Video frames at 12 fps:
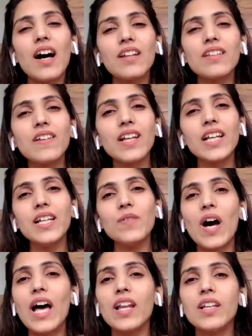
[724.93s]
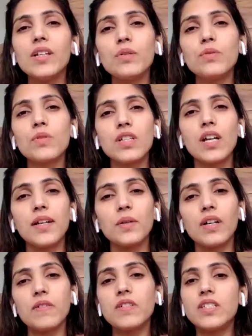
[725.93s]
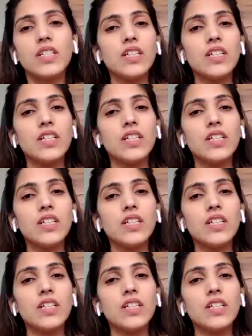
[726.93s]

are there any values that you have